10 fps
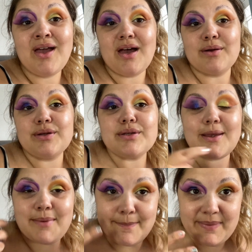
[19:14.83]
I'm going to do
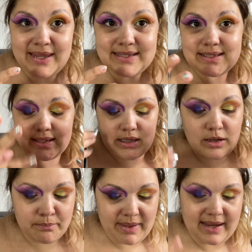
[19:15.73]
my base and then
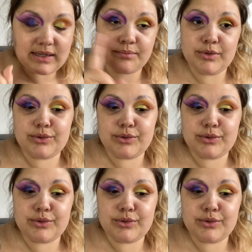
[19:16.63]
come back and we'll